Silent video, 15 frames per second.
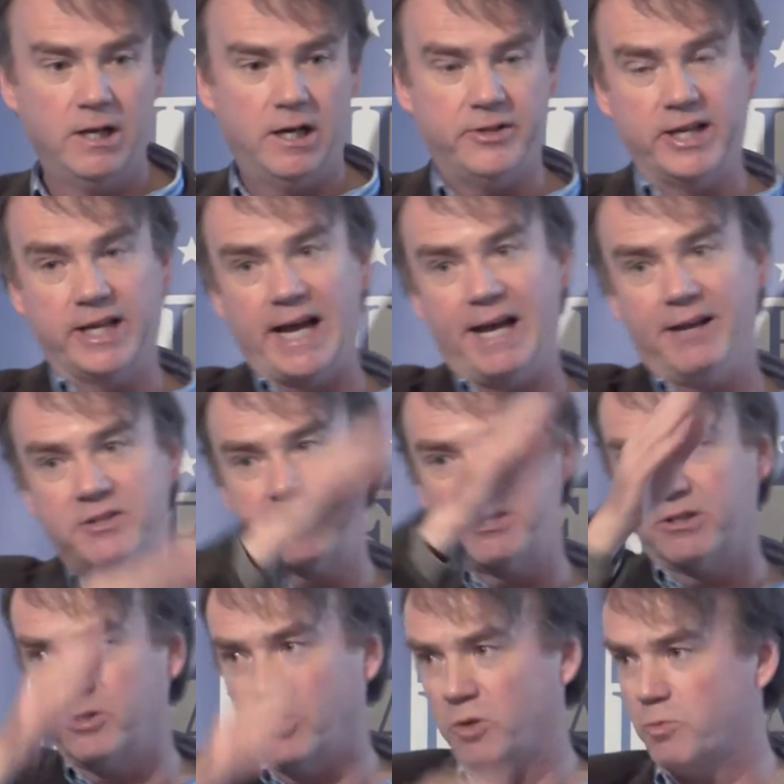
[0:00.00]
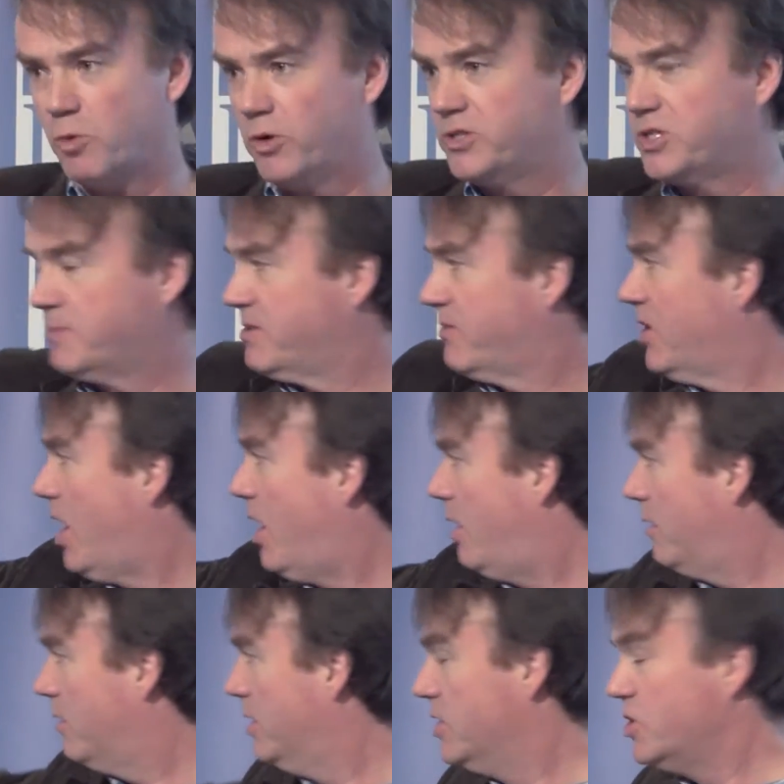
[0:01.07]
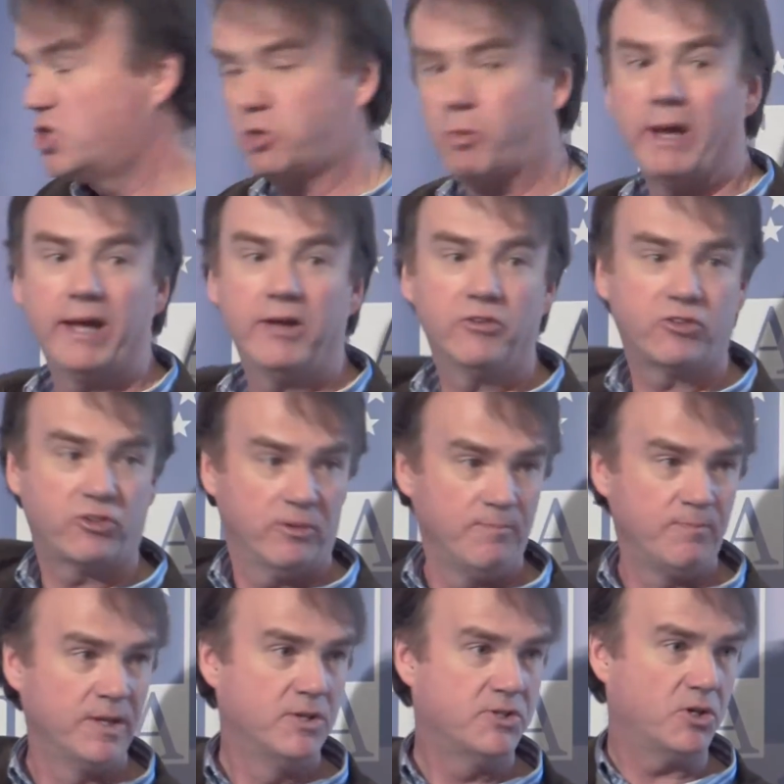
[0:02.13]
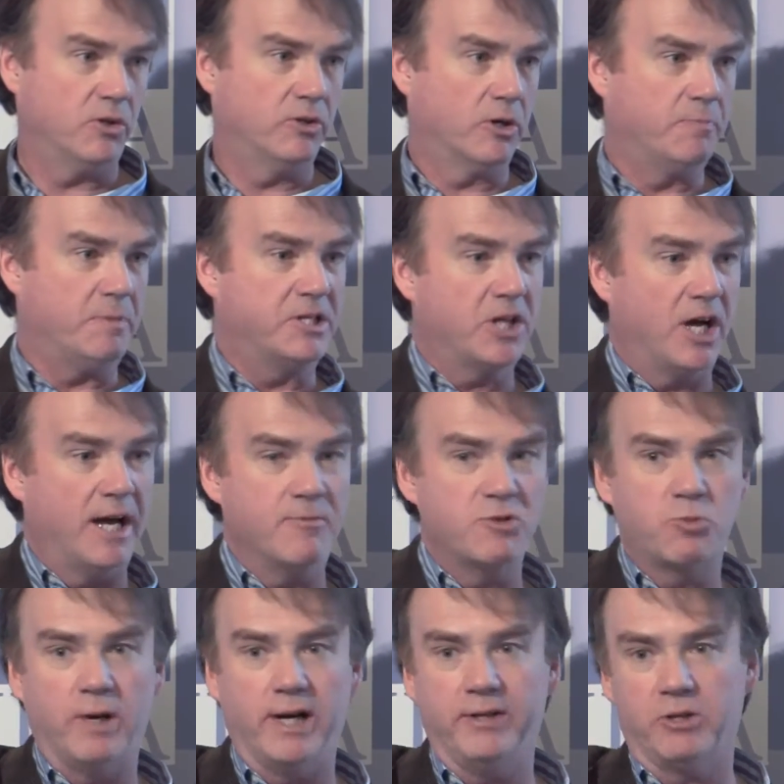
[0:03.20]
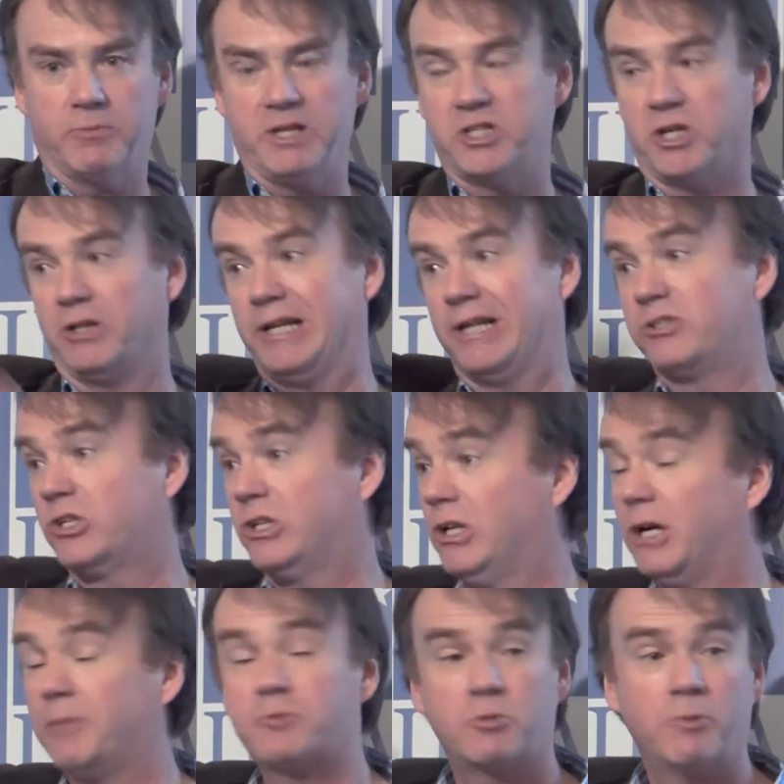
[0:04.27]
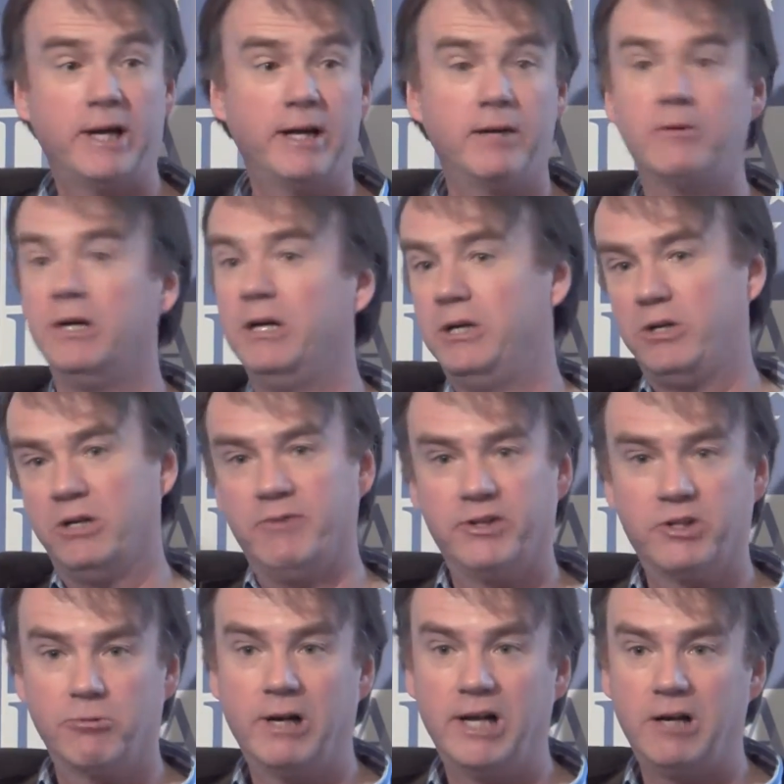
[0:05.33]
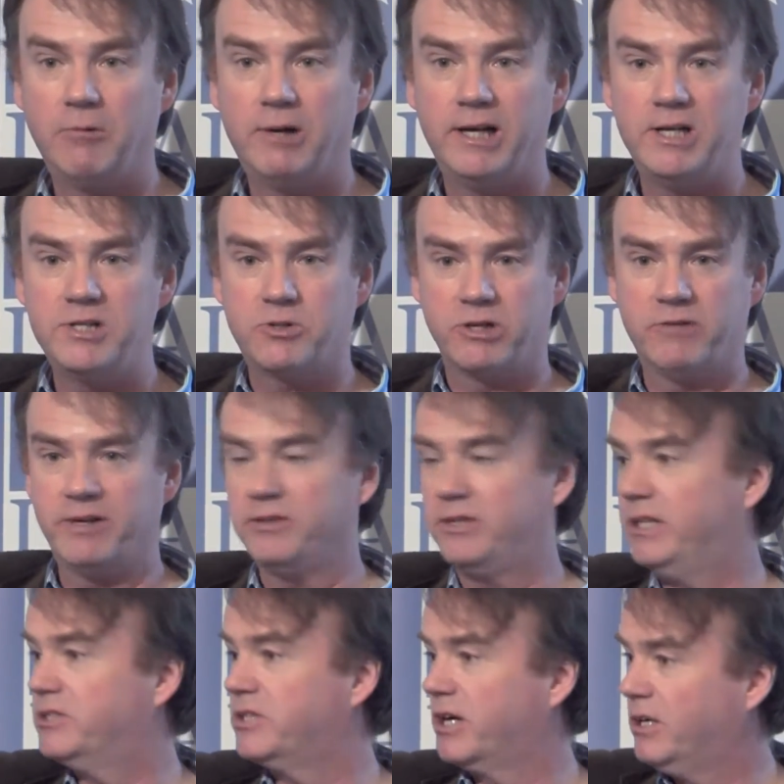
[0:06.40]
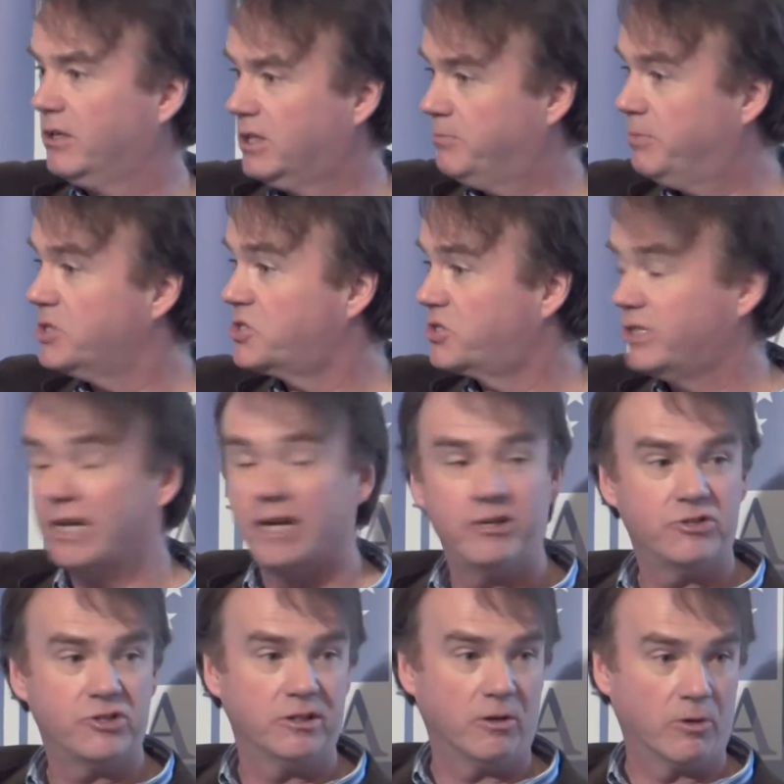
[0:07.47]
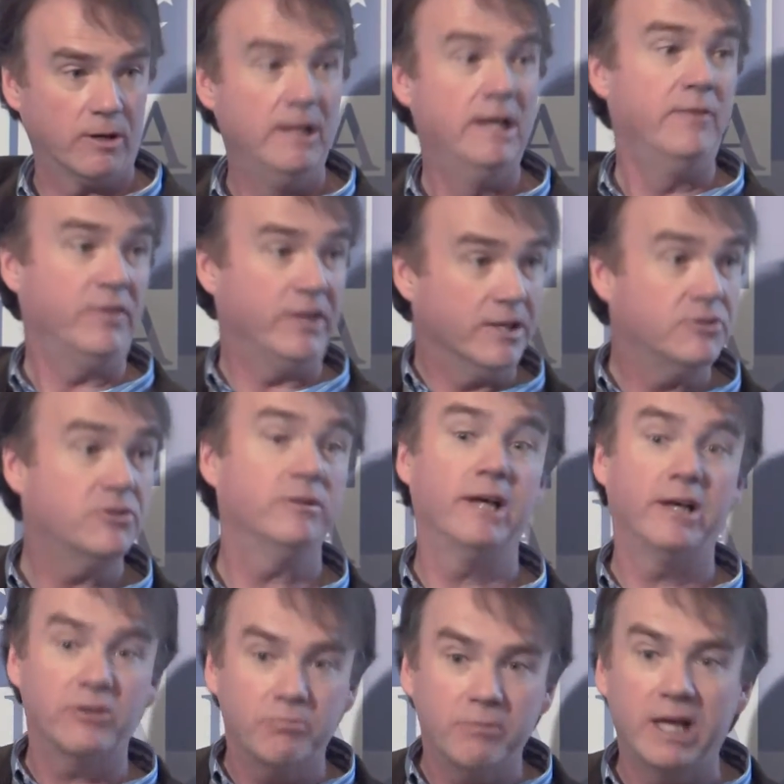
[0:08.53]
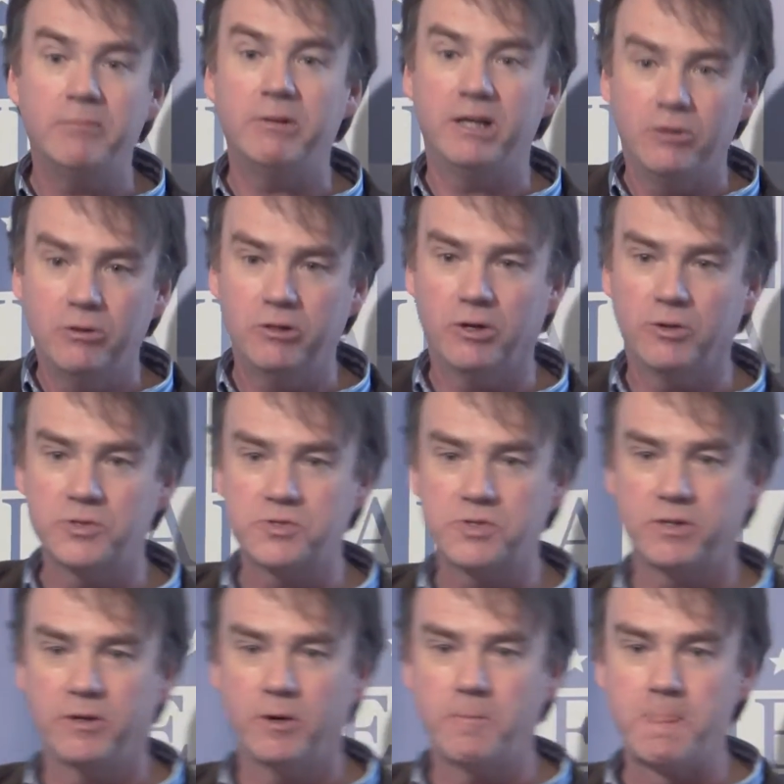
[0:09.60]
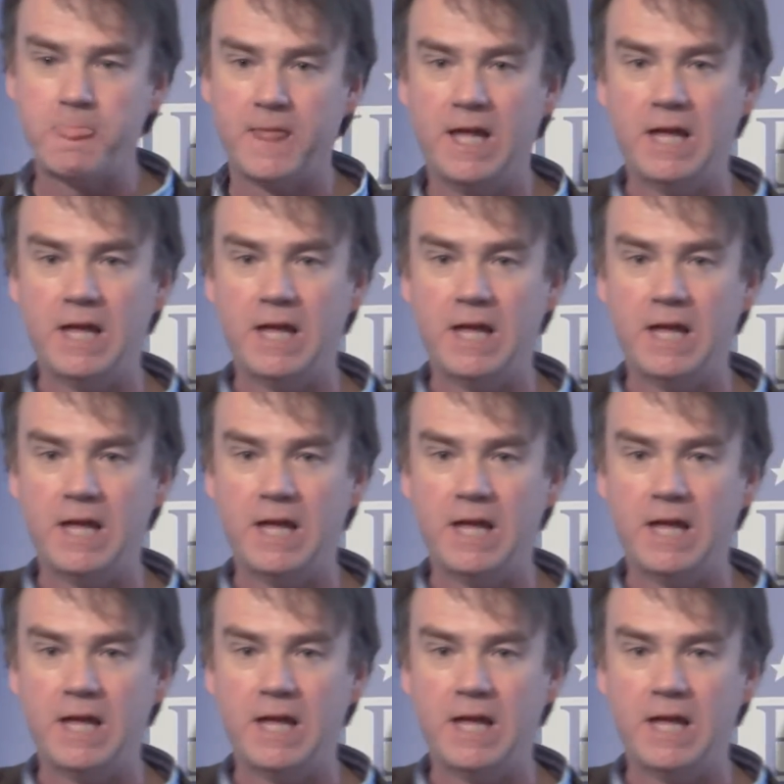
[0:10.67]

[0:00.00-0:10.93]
I think Hansen thought more in terms of long swings so there'd be times when there'd be a technological upswing, you invent the railways or invent the internal combustion engine or the internet, maybe, who knows, you know.